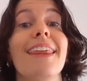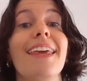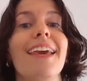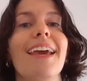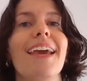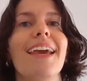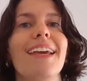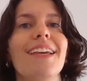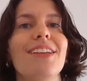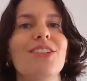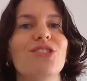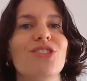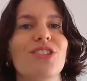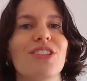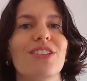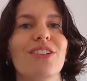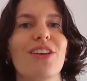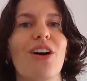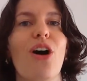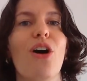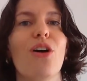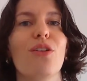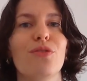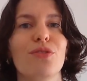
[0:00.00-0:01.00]
The agent
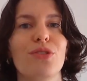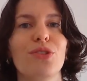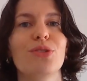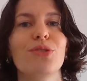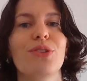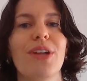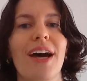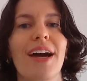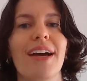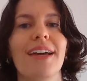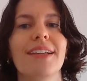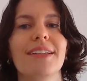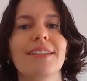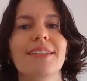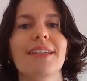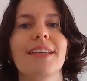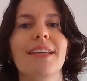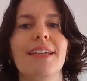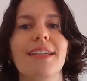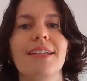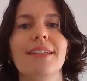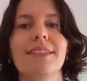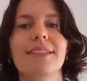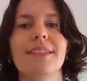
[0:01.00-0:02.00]
of the United
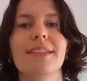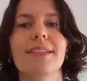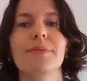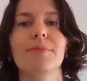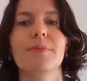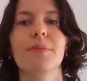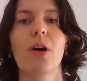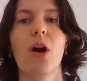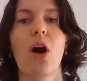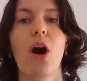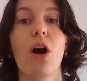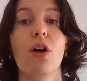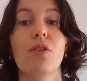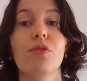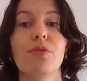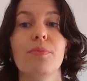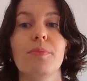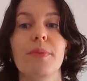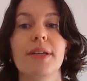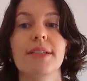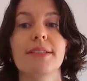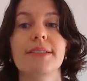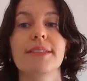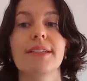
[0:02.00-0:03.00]
Kingdom
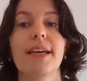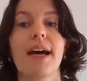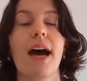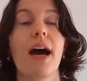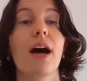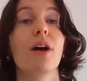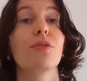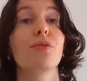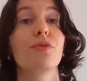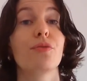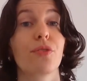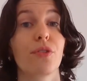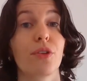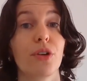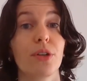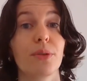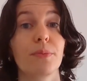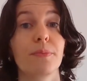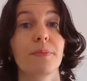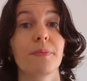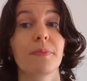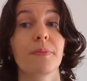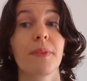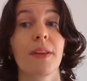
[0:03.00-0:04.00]
government
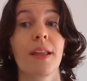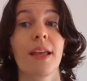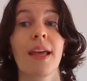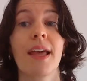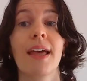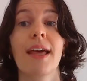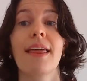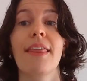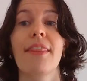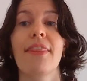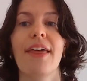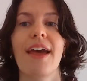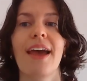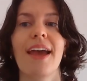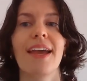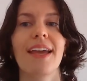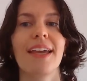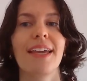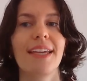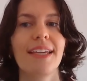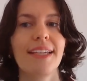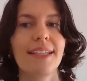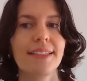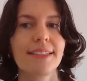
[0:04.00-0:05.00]
affirmed that
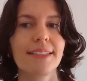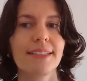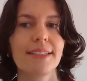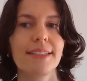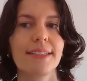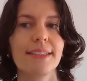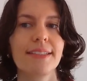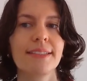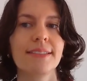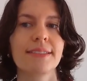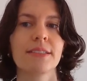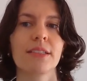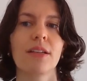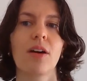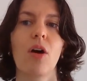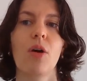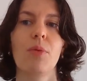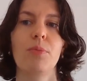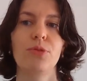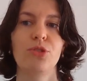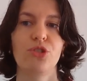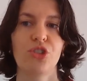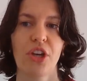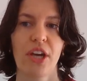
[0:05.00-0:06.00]
Italy's
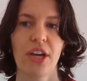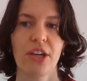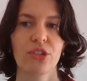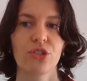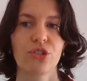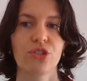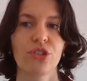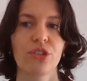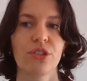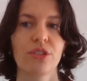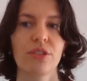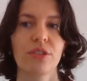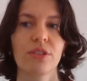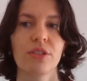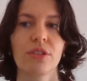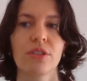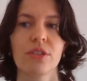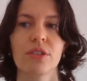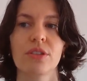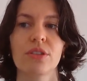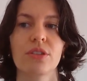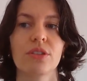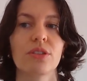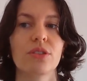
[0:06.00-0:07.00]
objection
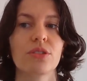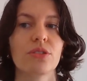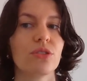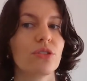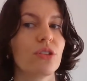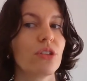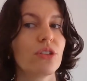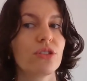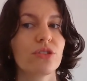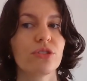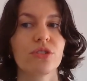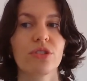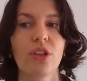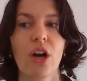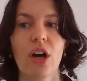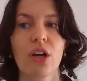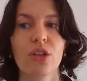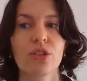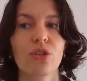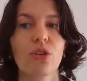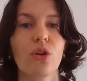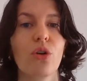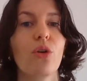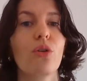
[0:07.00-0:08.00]
does
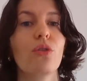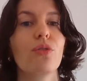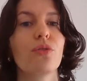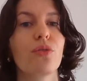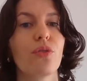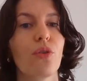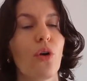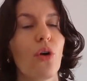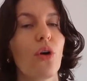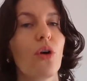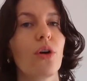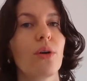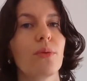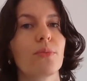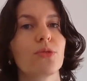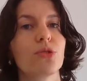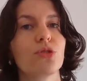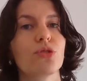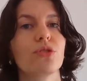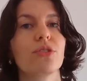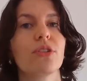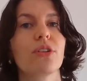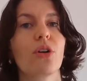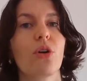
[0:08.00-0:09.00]
not conform
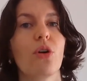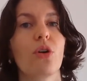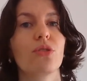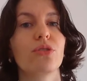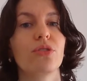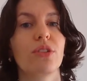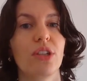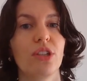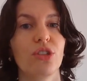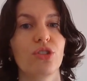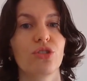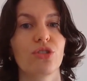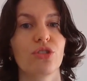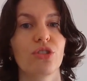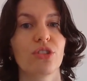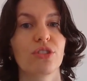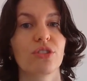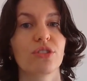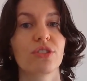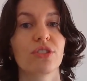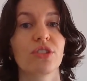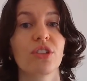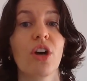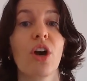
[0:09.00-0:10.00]
to the
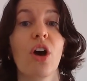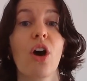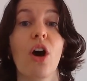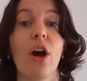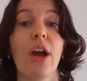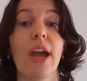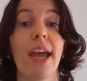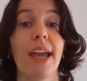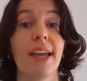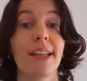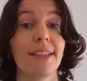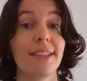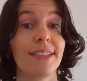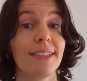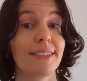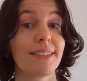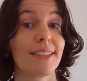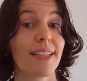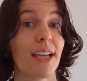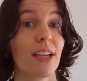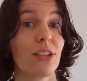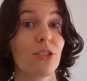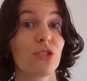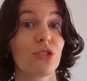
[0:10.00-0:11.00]
conditions and
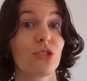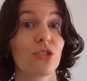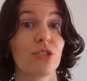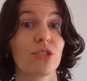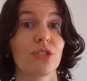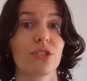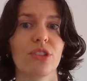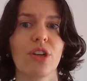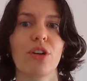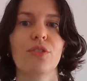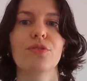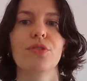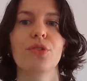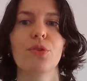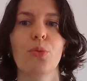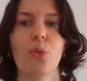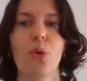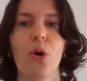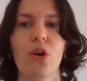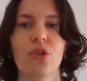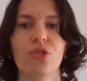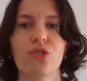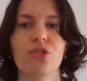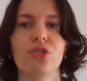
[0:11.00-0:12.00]
intentions of the
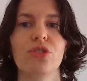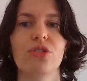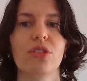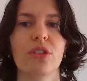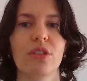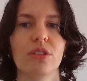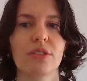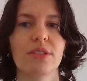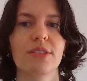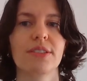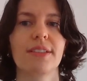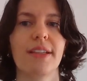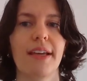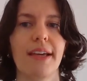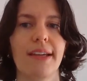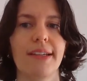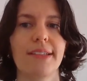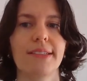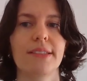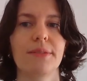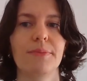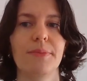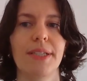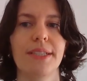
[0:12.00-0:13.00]
Washington
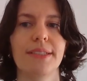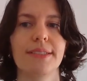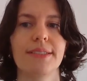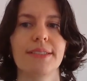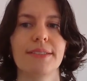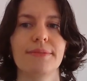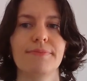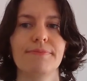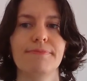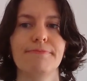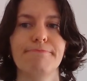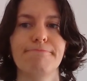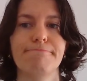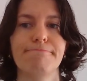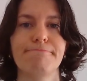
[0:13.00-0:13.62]
Statement.